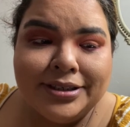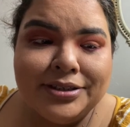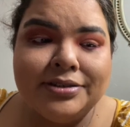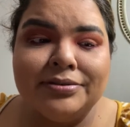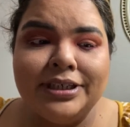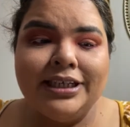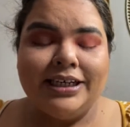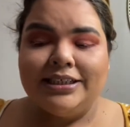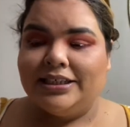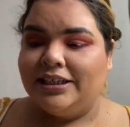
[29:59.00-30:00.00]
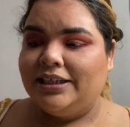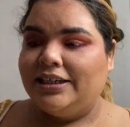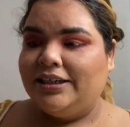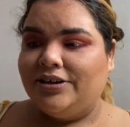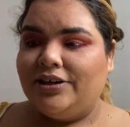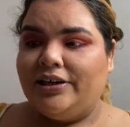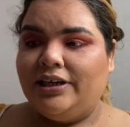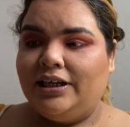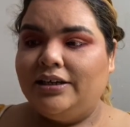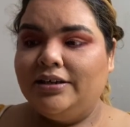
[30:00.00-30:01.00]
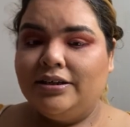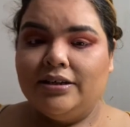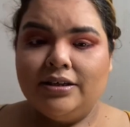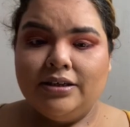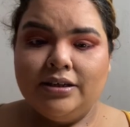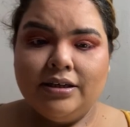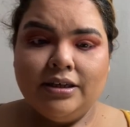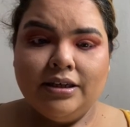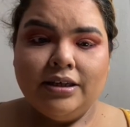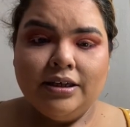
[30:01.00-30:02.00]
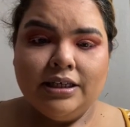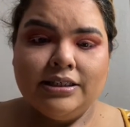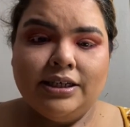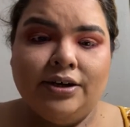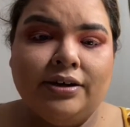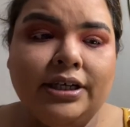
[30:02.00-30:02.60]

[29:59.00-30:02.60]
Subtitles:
2019 year ending? Is it going